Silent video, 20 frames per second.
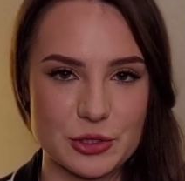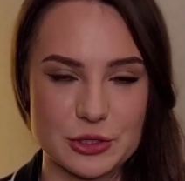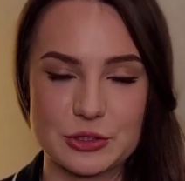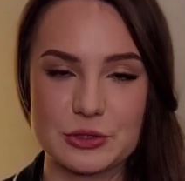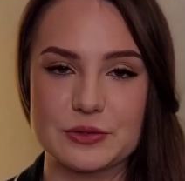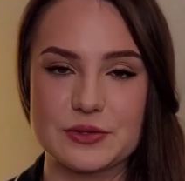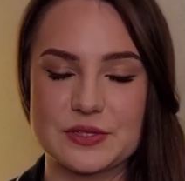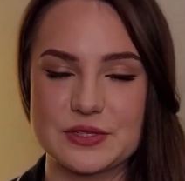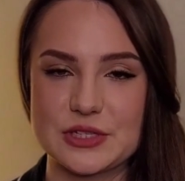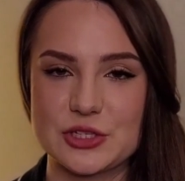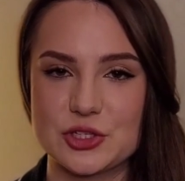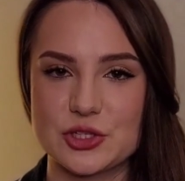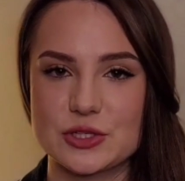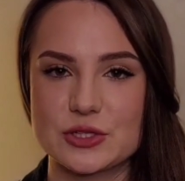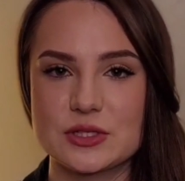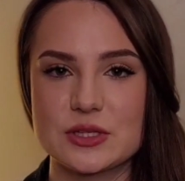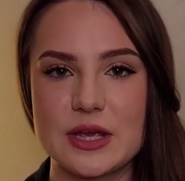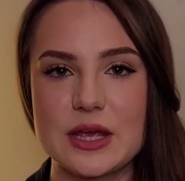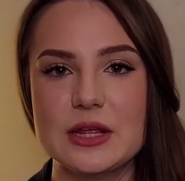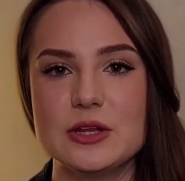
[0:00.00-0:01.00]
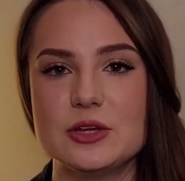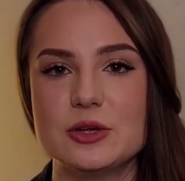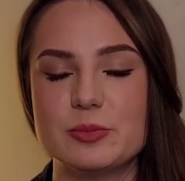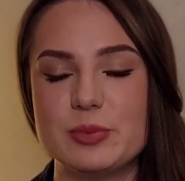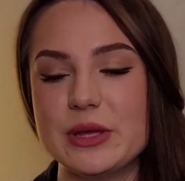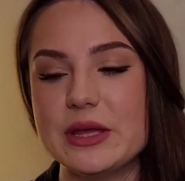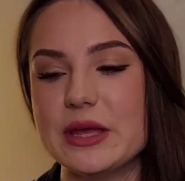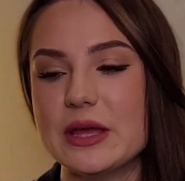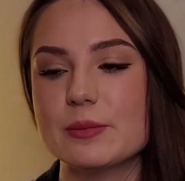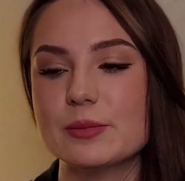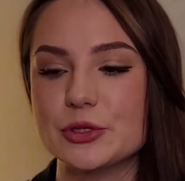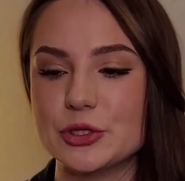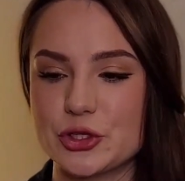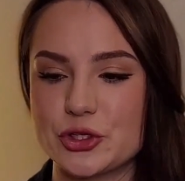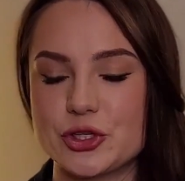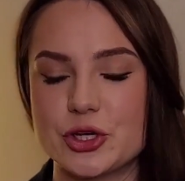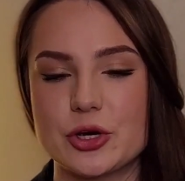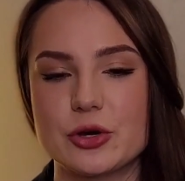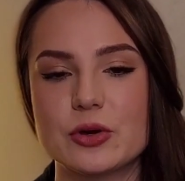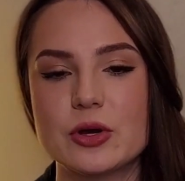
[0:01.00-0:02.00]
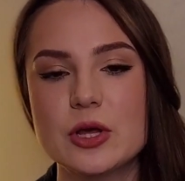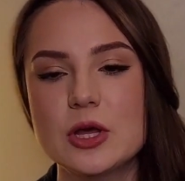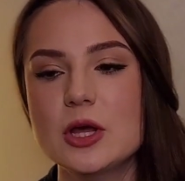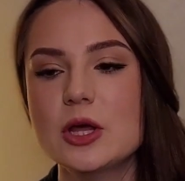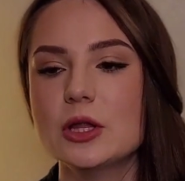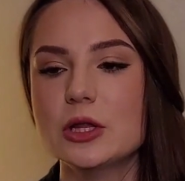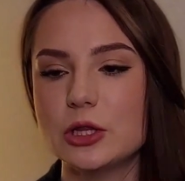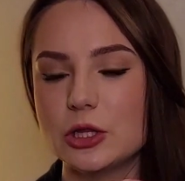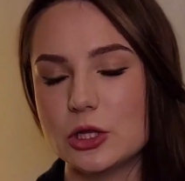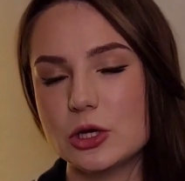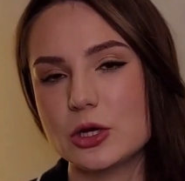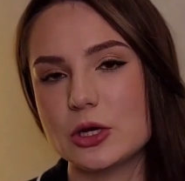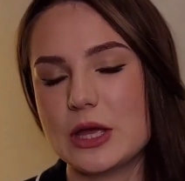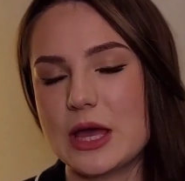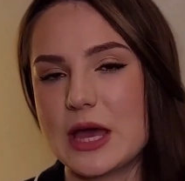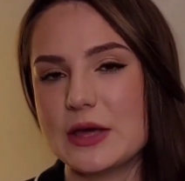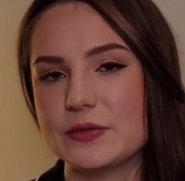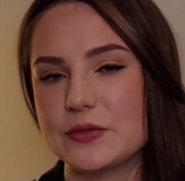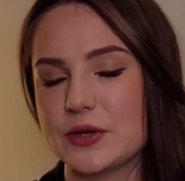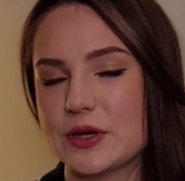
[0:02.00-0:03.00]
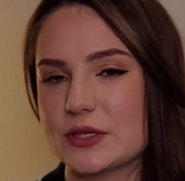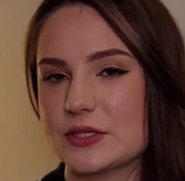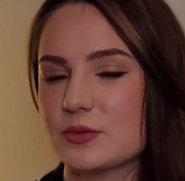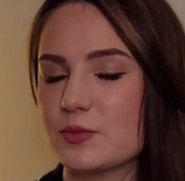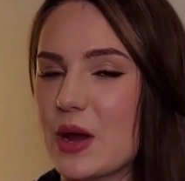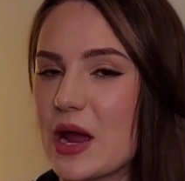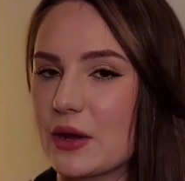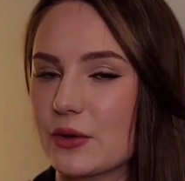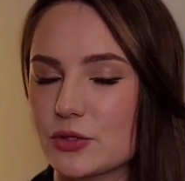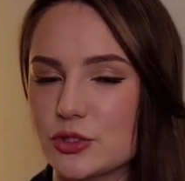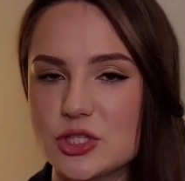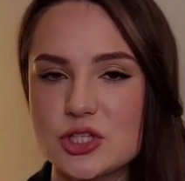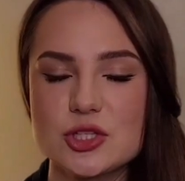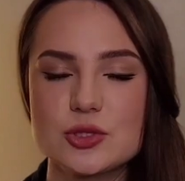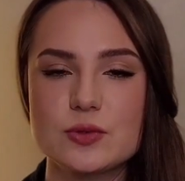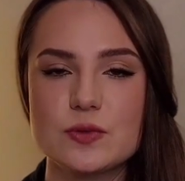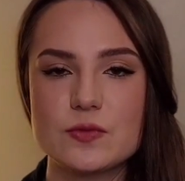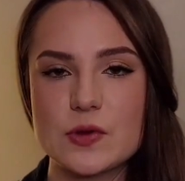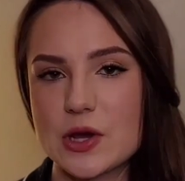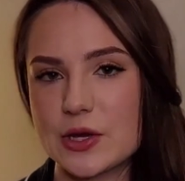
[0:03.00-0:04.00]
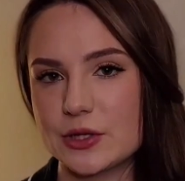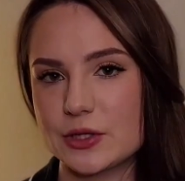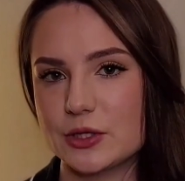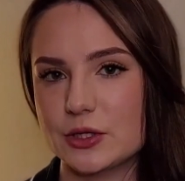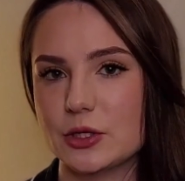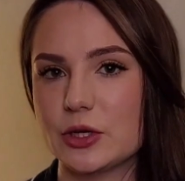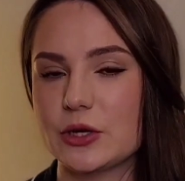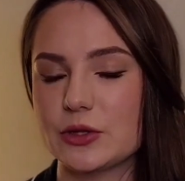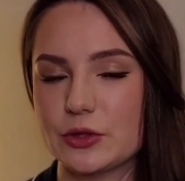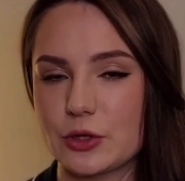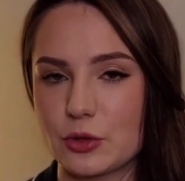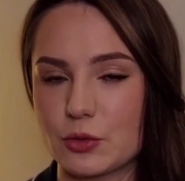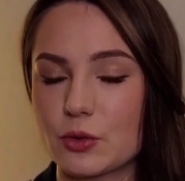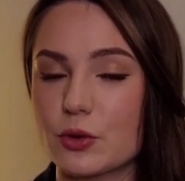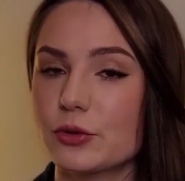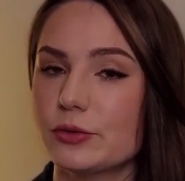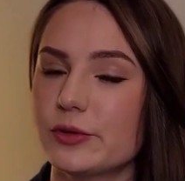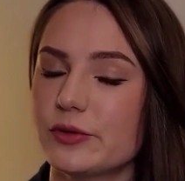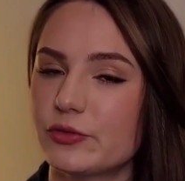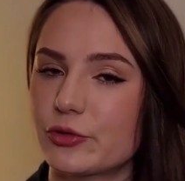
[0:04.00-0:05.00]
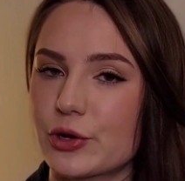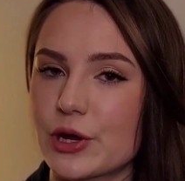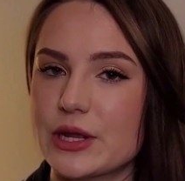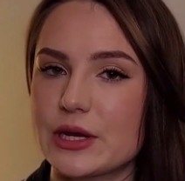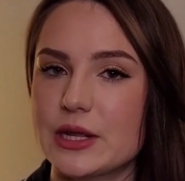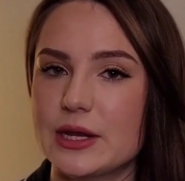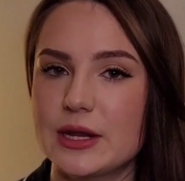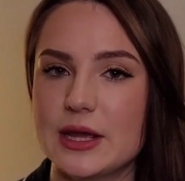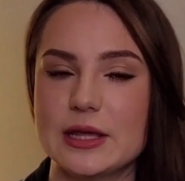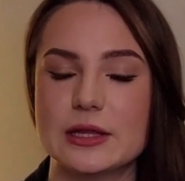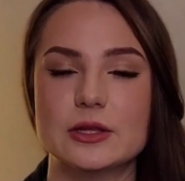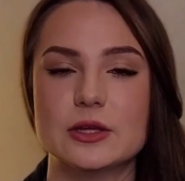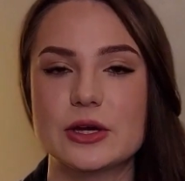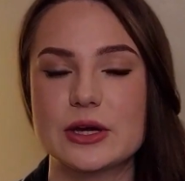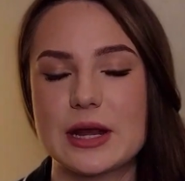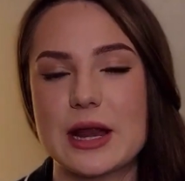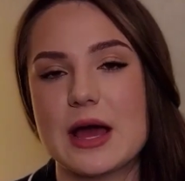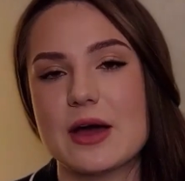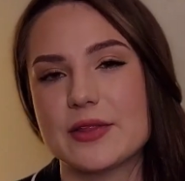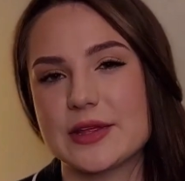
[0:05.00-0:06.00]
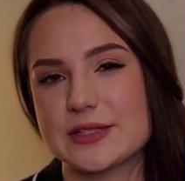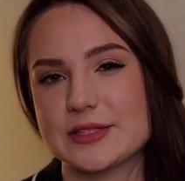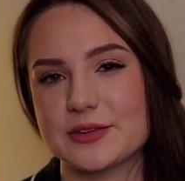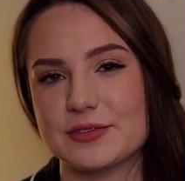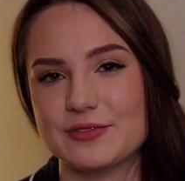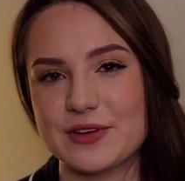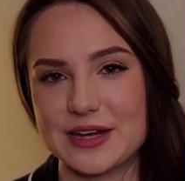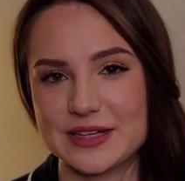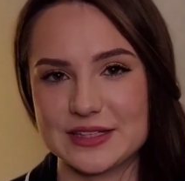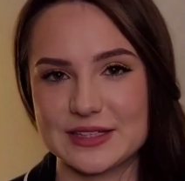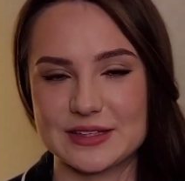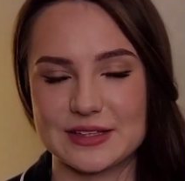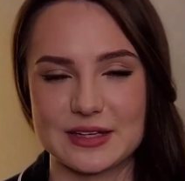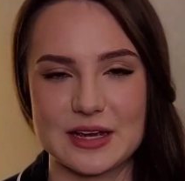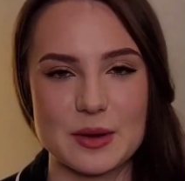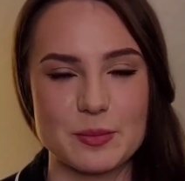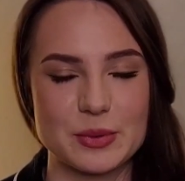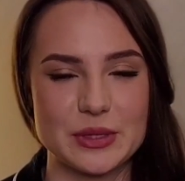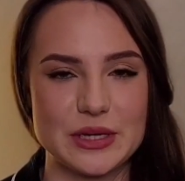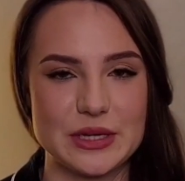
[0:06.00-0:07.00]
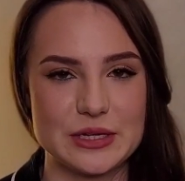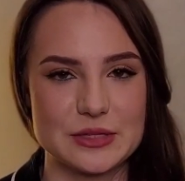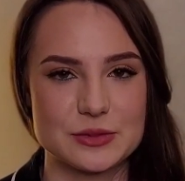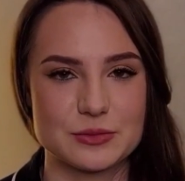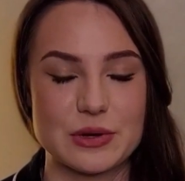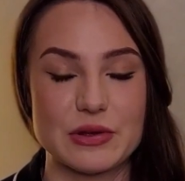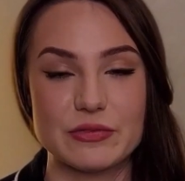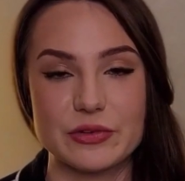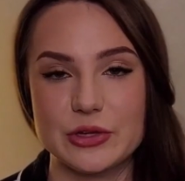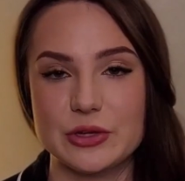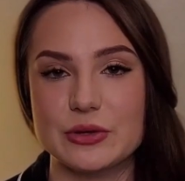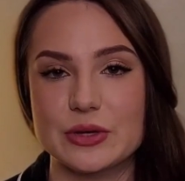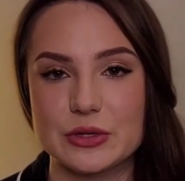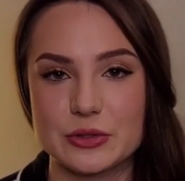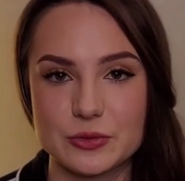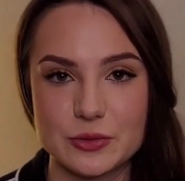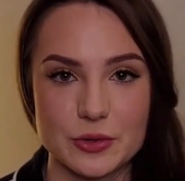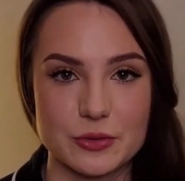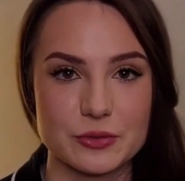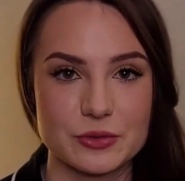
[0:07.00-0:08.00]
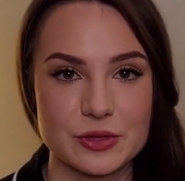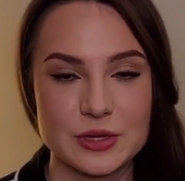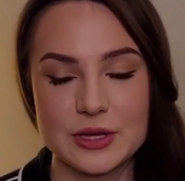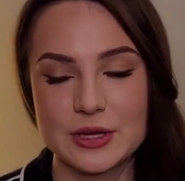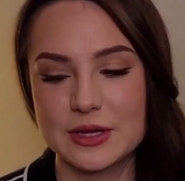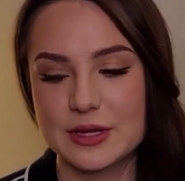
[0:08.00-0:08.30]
critical decisions, and you're being able to show, look at the customer acquisition we've gotten, look at the growth we've created, and look at how that's affected the company's revenue and growth.